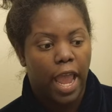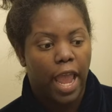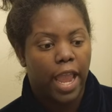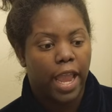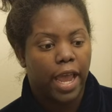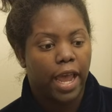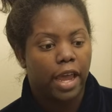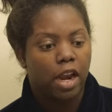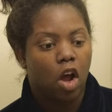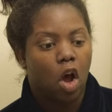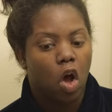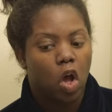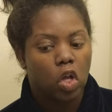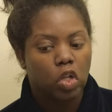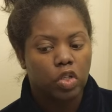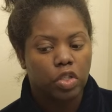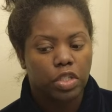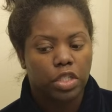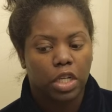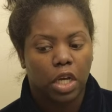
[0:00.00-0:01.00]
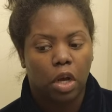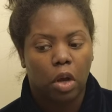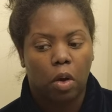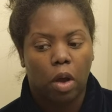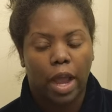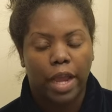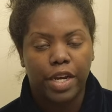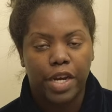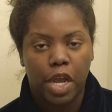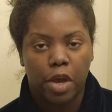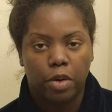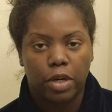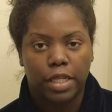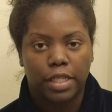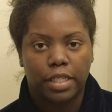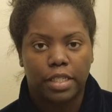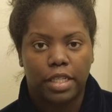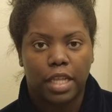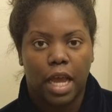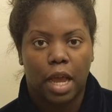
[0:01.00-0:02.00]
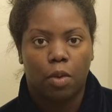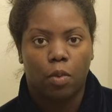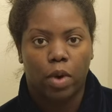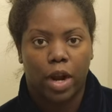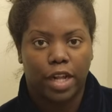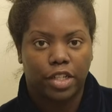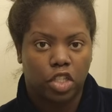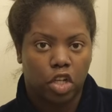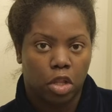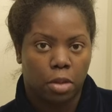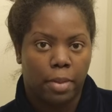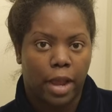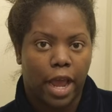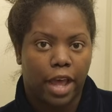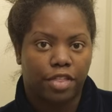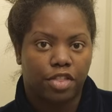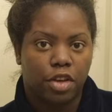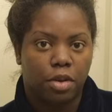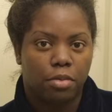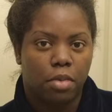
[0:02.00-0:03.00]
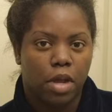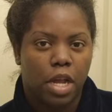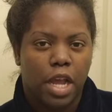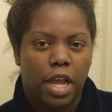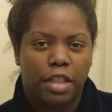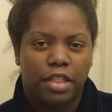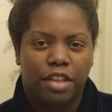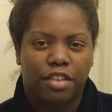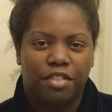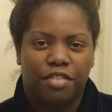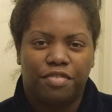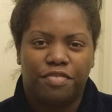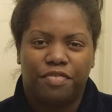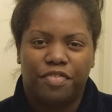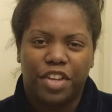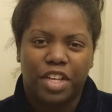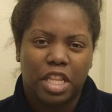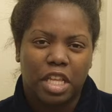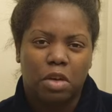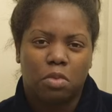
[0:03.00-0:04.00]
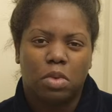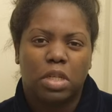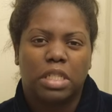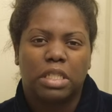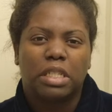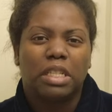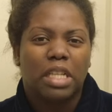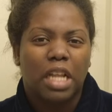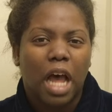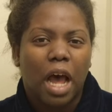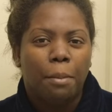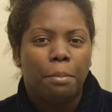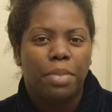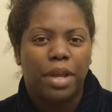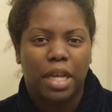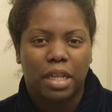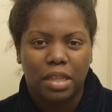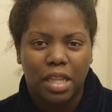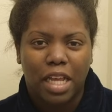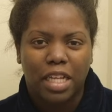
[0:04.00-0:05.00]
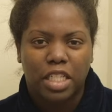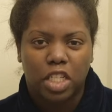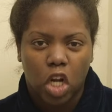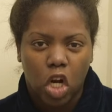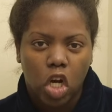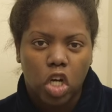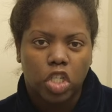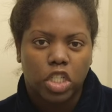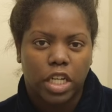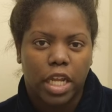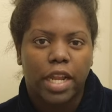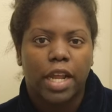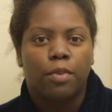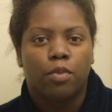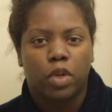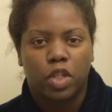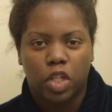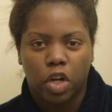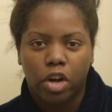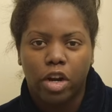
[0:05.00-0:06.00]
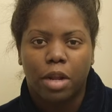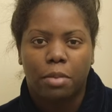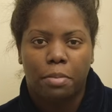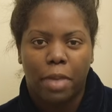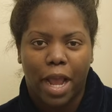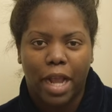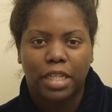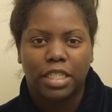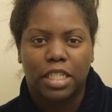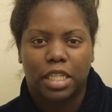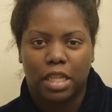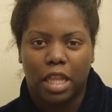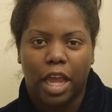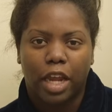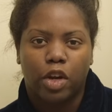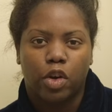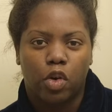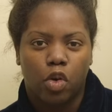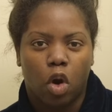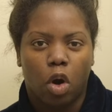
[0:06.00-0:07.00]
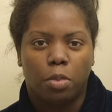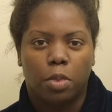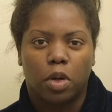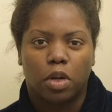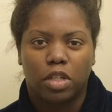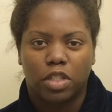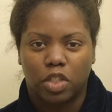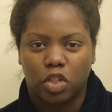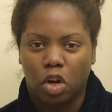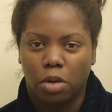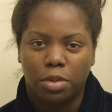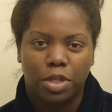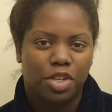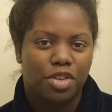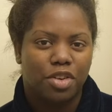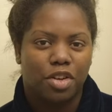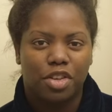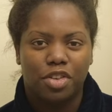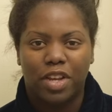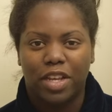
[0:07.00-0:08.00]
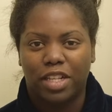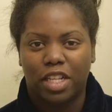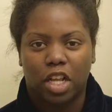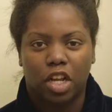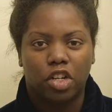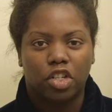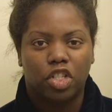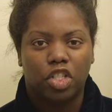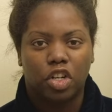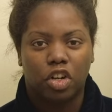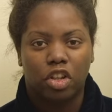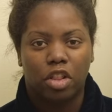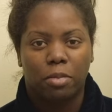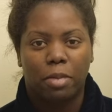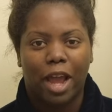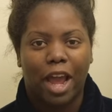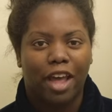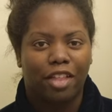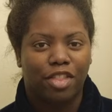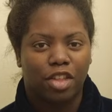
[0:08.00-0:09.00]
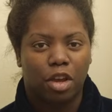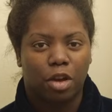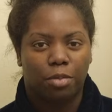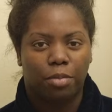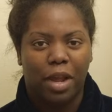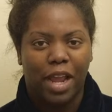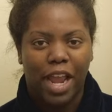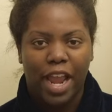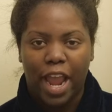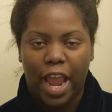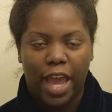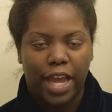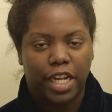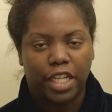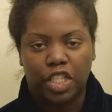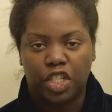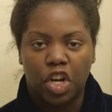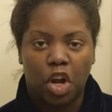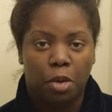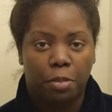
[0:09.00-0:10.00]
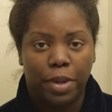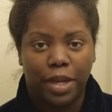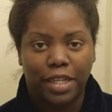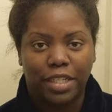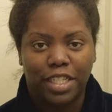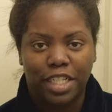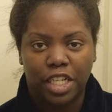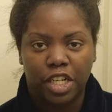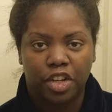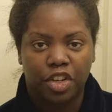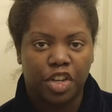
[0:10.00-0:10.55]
And also I noticed that when I had to go to the bathroom, the feeling was a bit less urgent and returning back to like normal. Because normally, you know, you get the urge to go to the bathroom and it's no big deal.